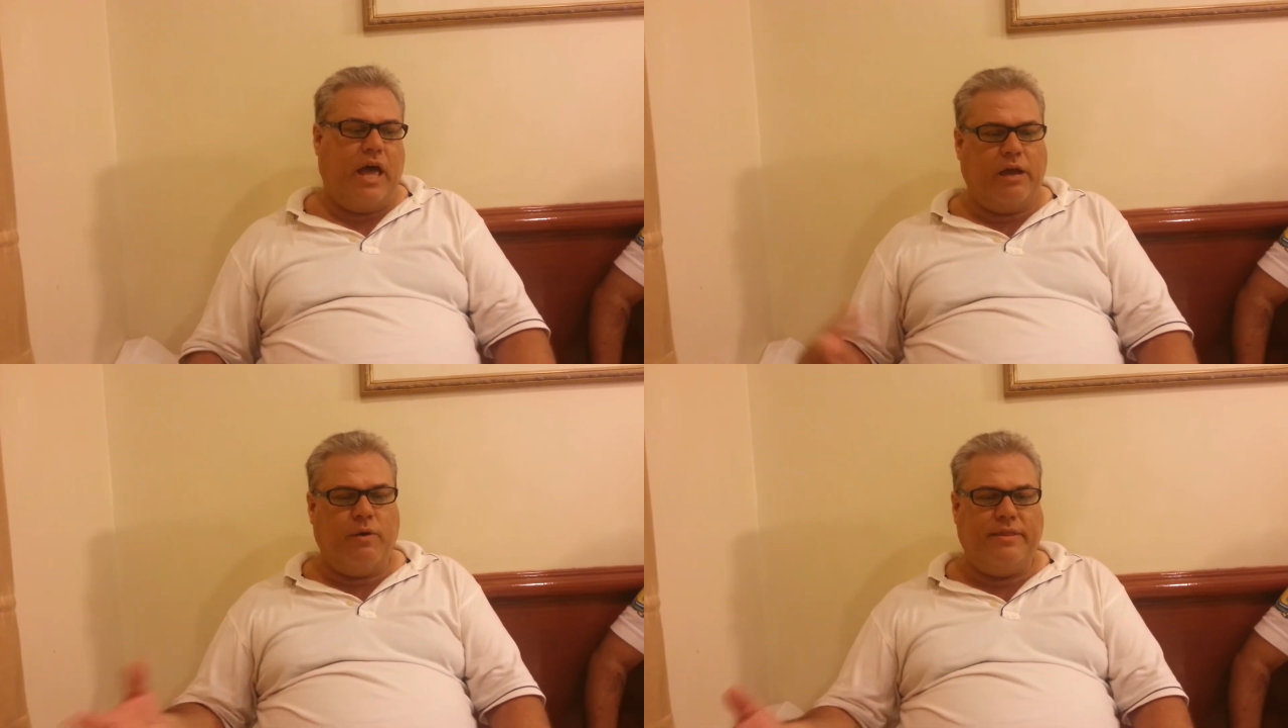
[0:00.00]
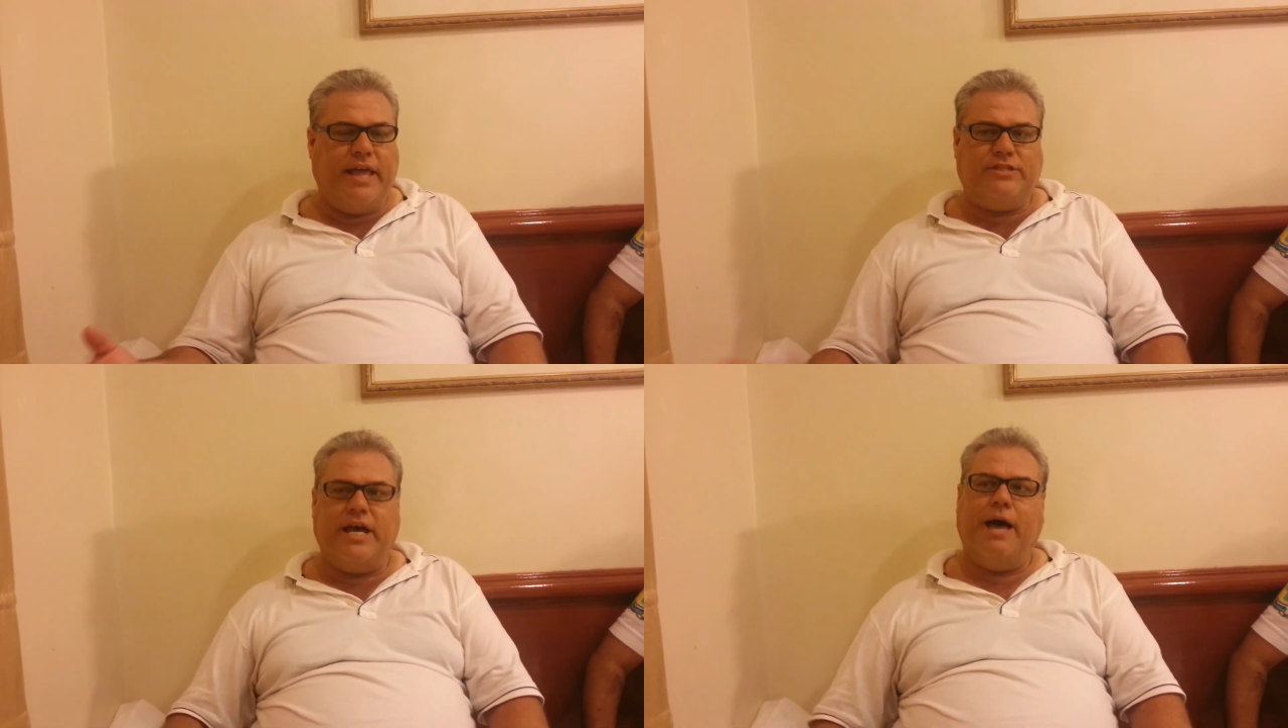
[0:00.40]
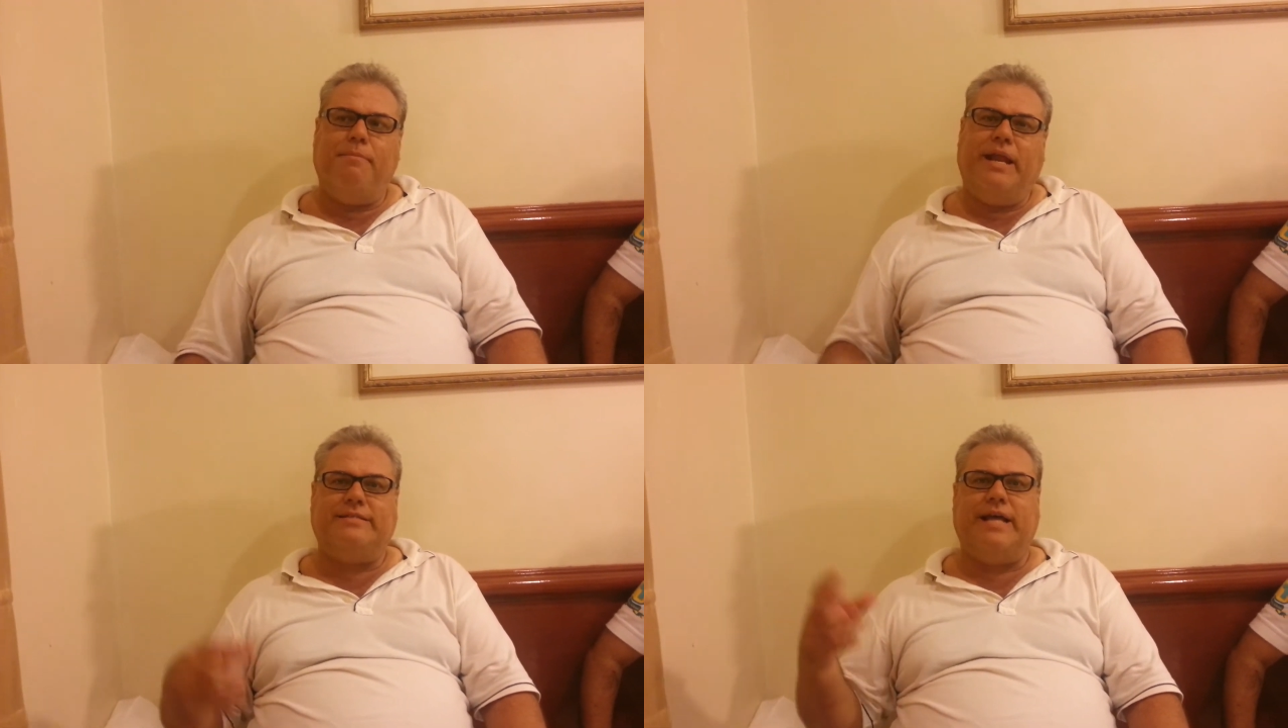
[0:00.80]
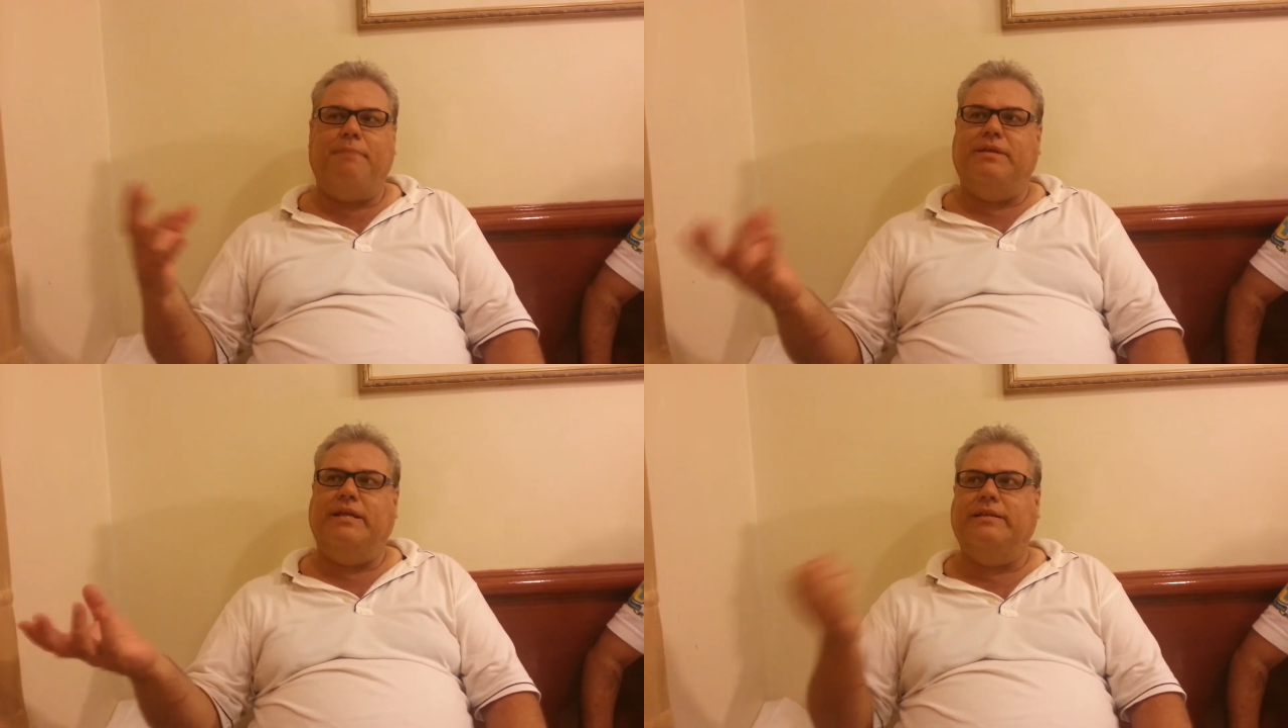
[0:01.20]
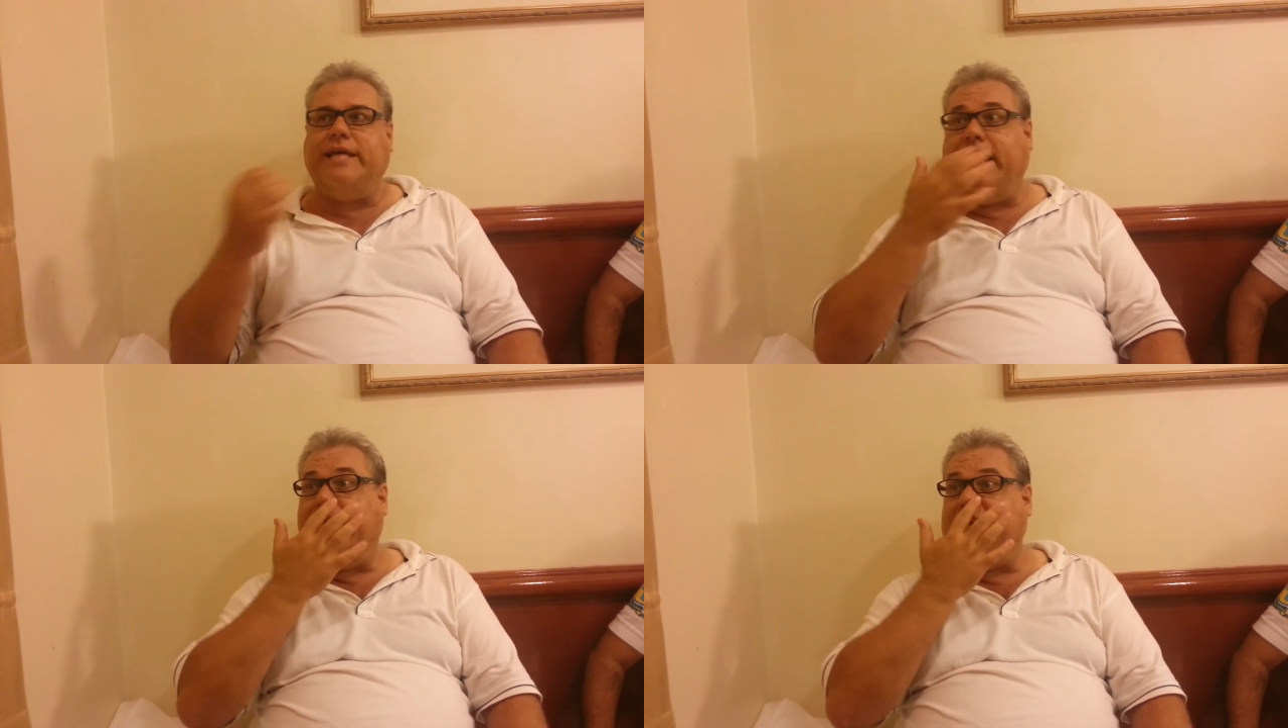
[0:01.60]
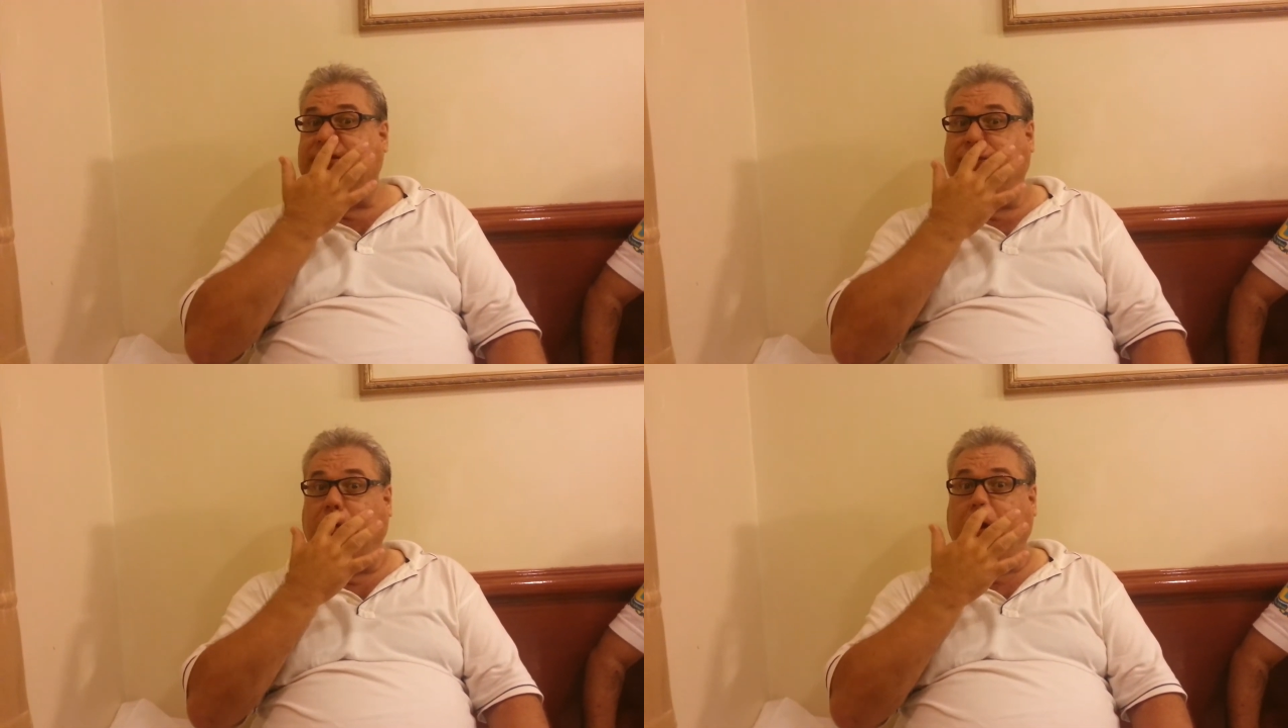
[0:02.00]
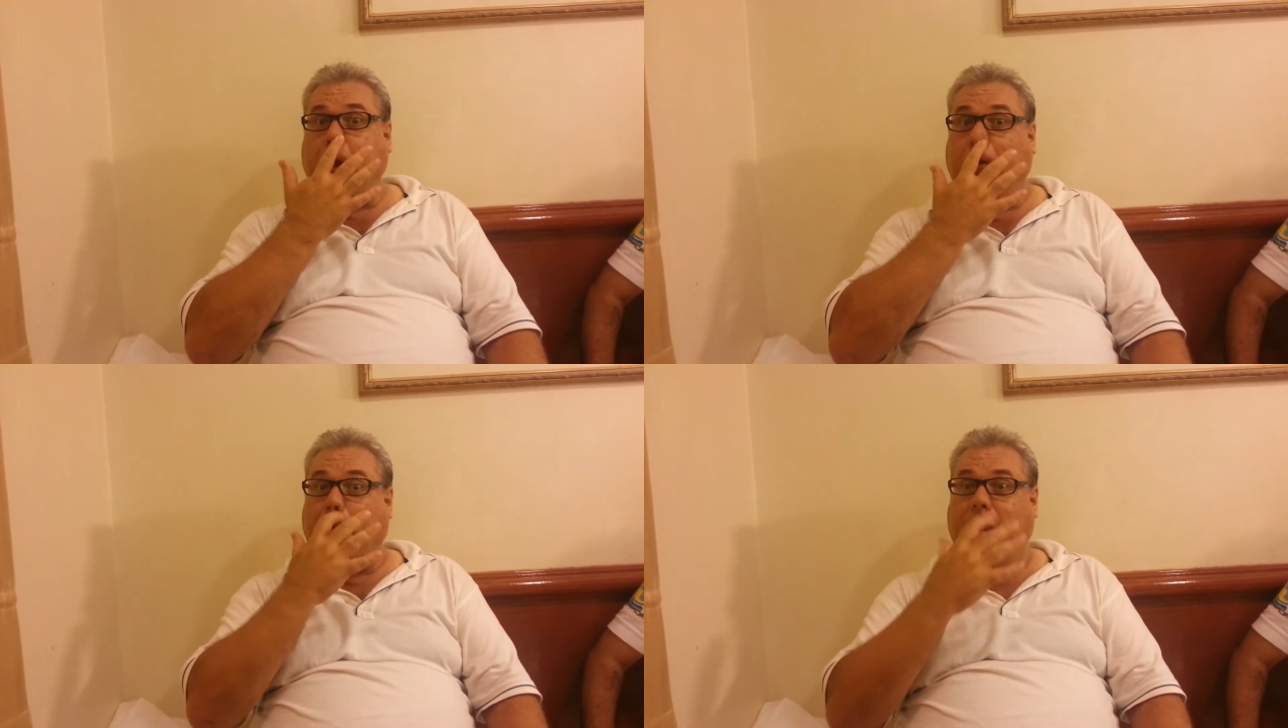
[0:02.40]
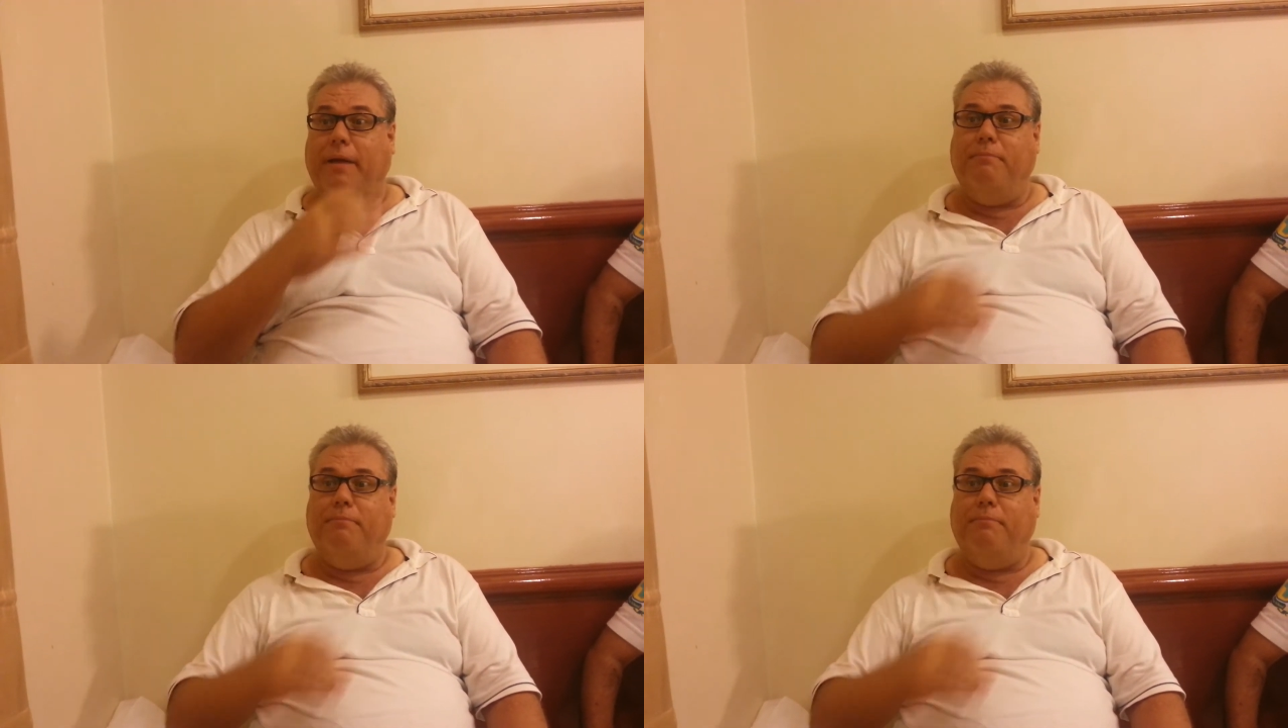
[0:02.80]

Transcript: I quit that job, and I stopped in Tallahassee, Florida, where I